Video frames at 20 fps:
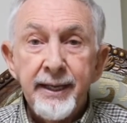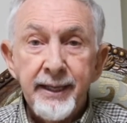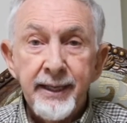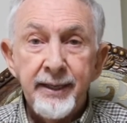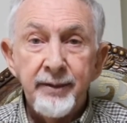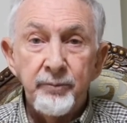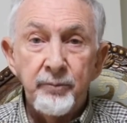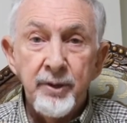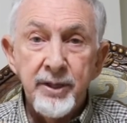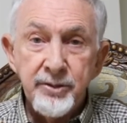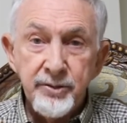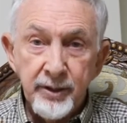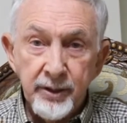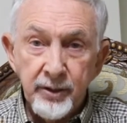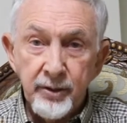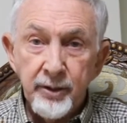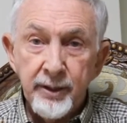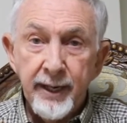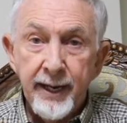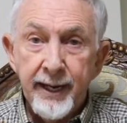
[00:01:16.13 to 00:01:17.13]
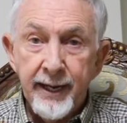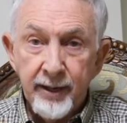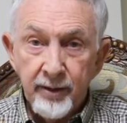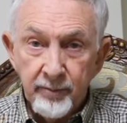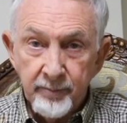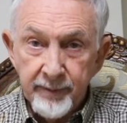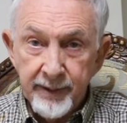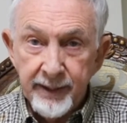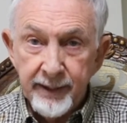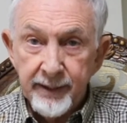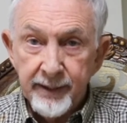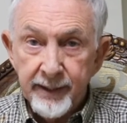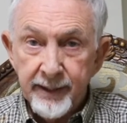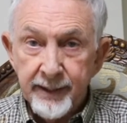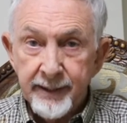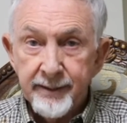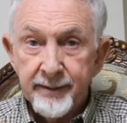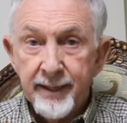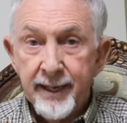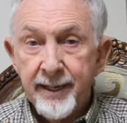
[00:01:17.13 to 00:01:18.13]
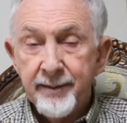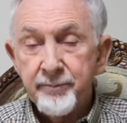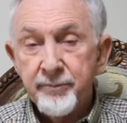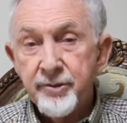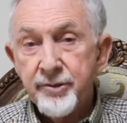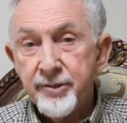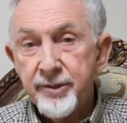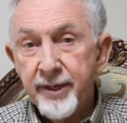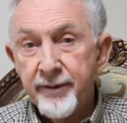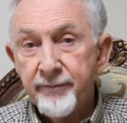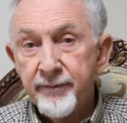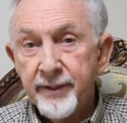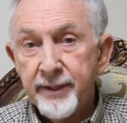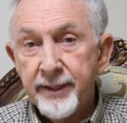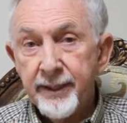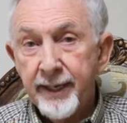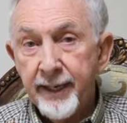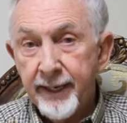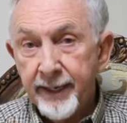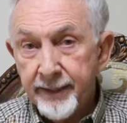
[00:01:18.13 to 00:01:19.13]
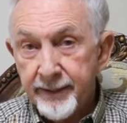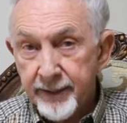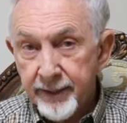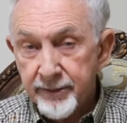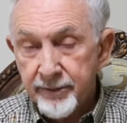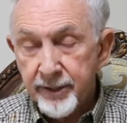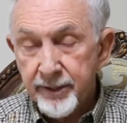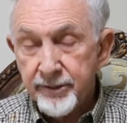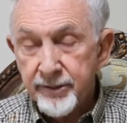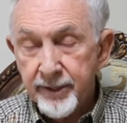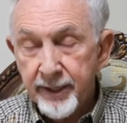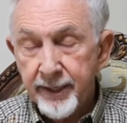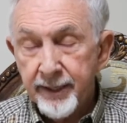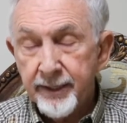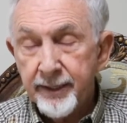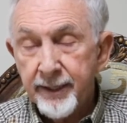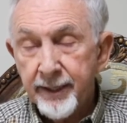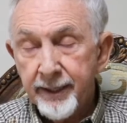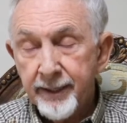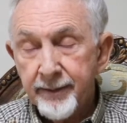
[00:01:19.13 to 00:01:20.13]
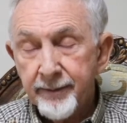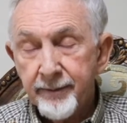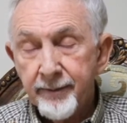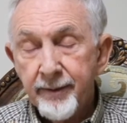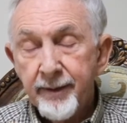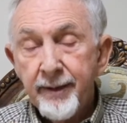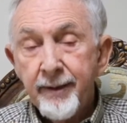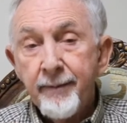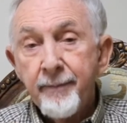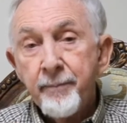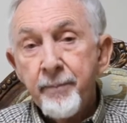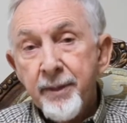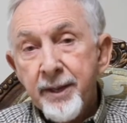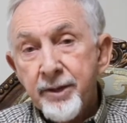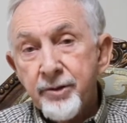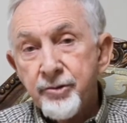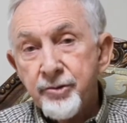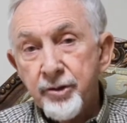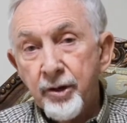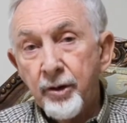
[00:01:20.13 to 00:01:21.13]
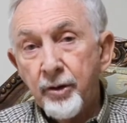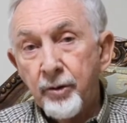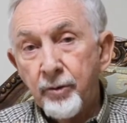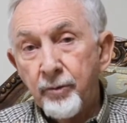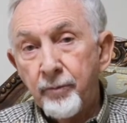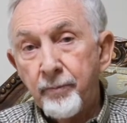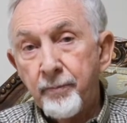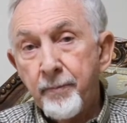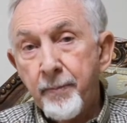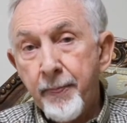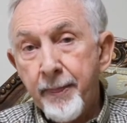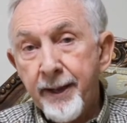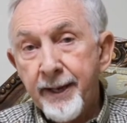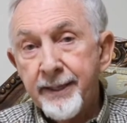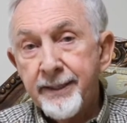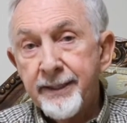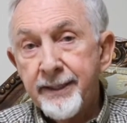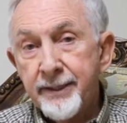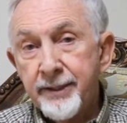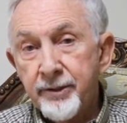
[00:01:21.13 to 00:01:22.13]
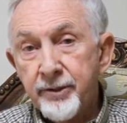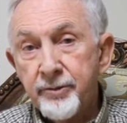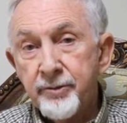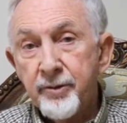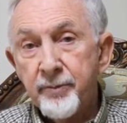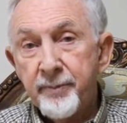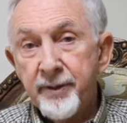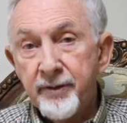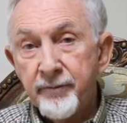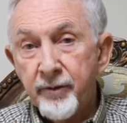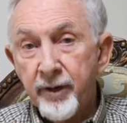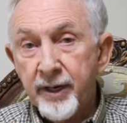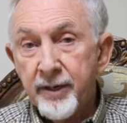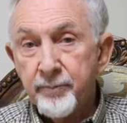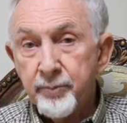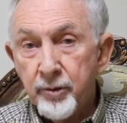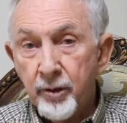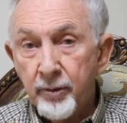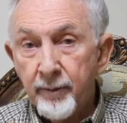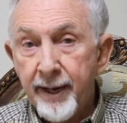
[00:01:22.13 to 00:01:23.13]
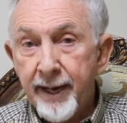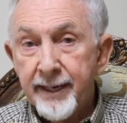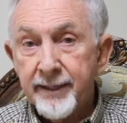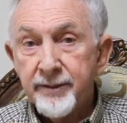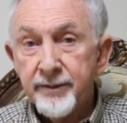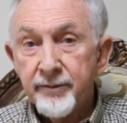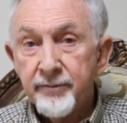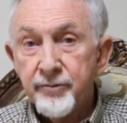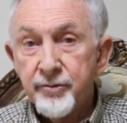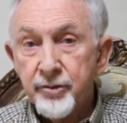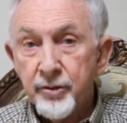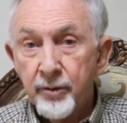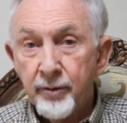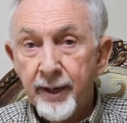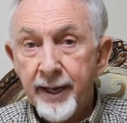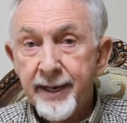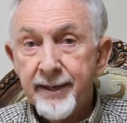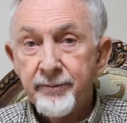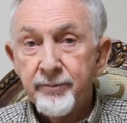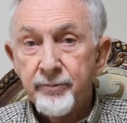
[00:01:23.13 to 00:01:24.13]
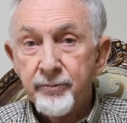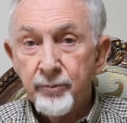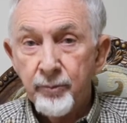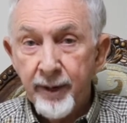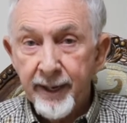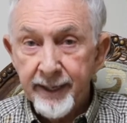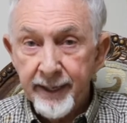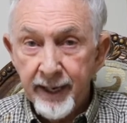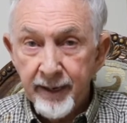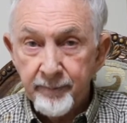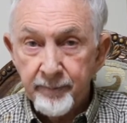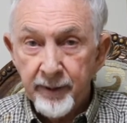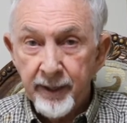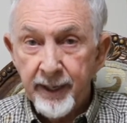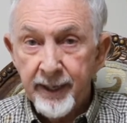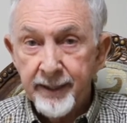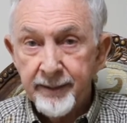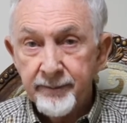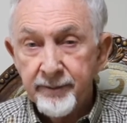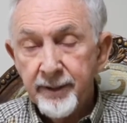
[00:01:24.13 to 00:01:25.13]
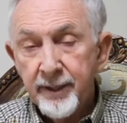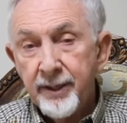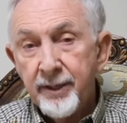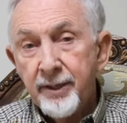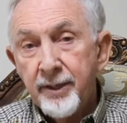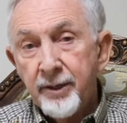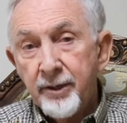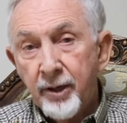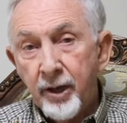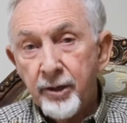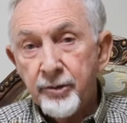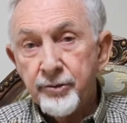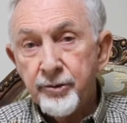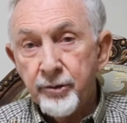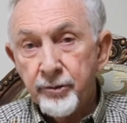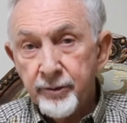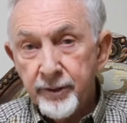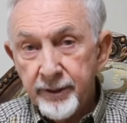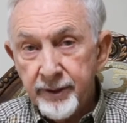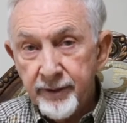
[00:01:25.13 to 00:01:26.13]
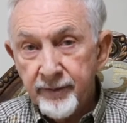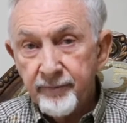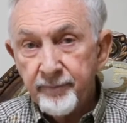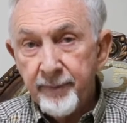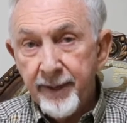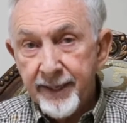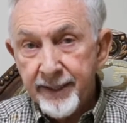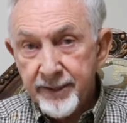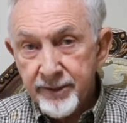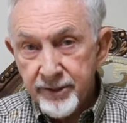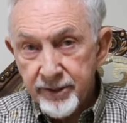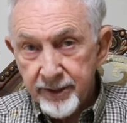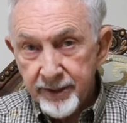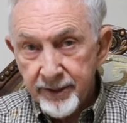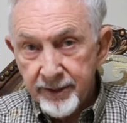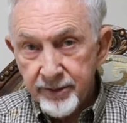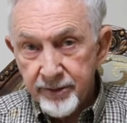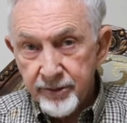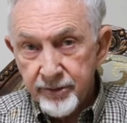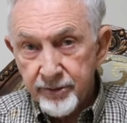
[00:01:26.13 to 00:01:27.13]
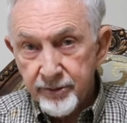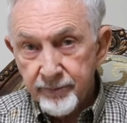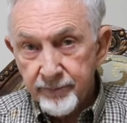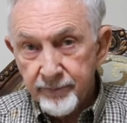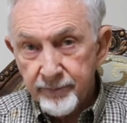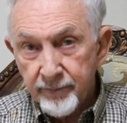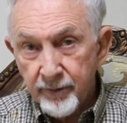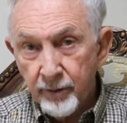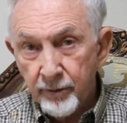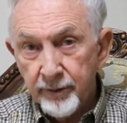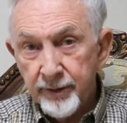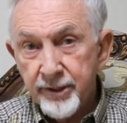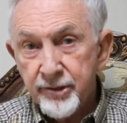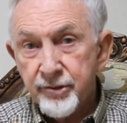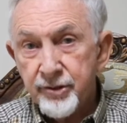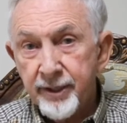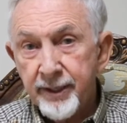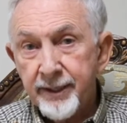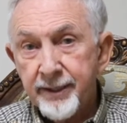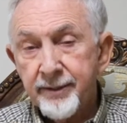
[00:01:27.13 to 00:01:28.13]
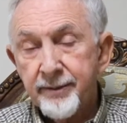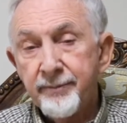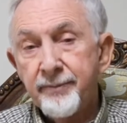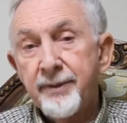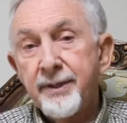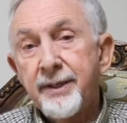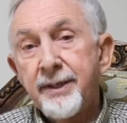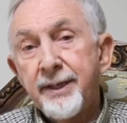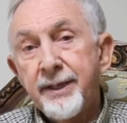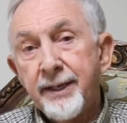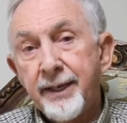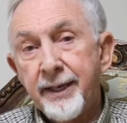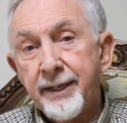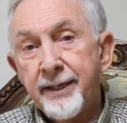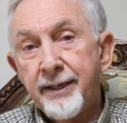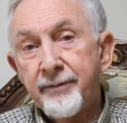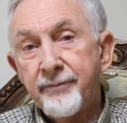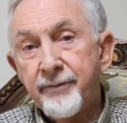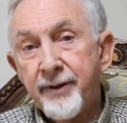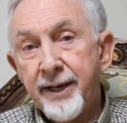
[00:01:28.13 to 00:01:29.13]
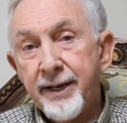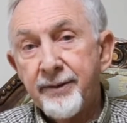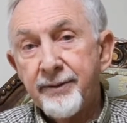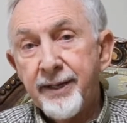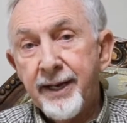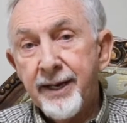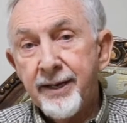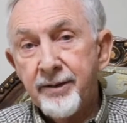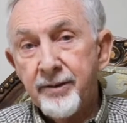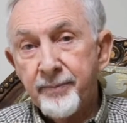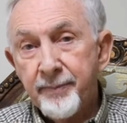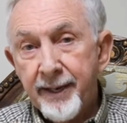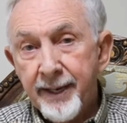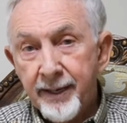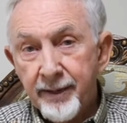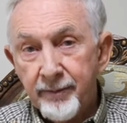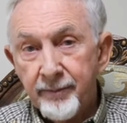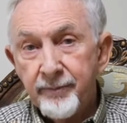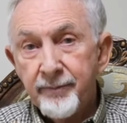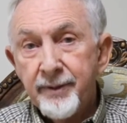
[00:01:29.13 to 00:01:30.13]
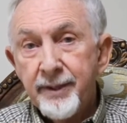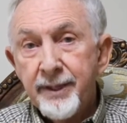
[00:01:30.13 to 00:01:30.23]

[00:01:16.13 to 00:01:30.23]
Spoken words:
It wasn't going to help me. And I'm 78, as I said. And so I needed to be very proactive. So I read up on alternative medicines, holistic, and I found out about